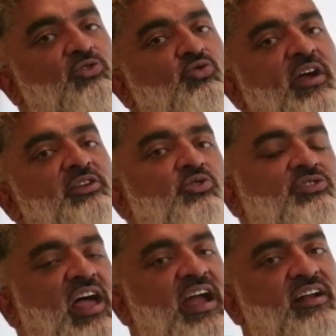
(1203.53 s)
and you
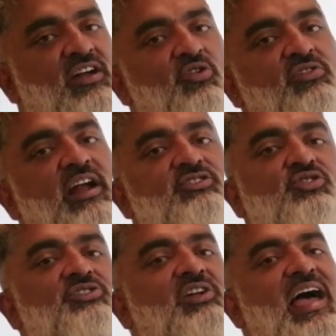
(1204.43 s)
try it out, right? So
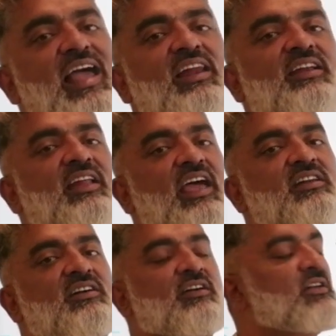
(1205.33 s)
trial and
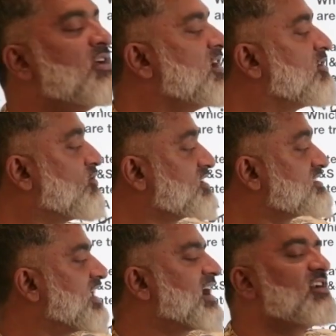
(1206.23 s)
error, for the
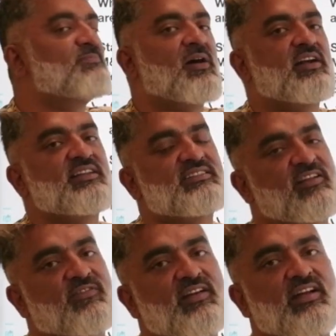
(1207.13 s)
second part is
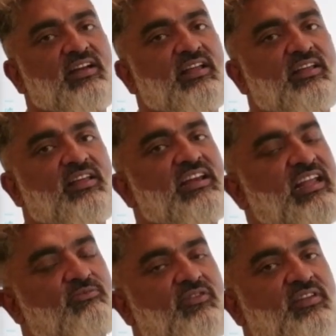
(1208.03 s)
definitely the
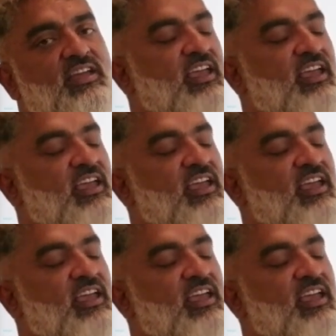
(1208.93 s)
name of the game